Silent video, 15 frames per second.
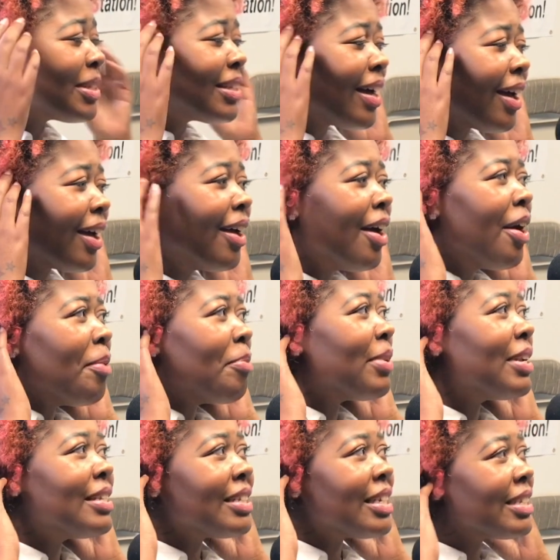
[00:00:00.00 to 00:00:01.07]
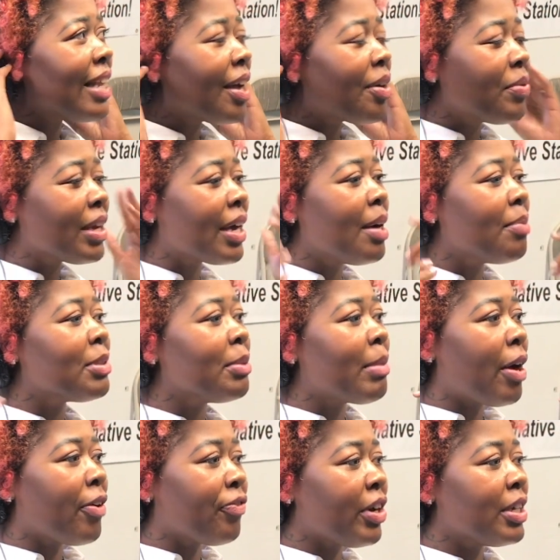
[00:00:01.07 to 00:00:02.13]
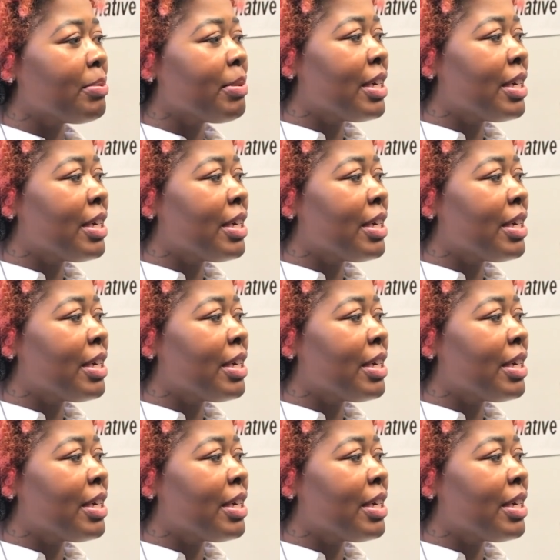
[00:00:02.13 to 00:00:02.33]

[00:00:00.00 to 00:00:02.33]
upset. But it's just like, when it comes to my friends,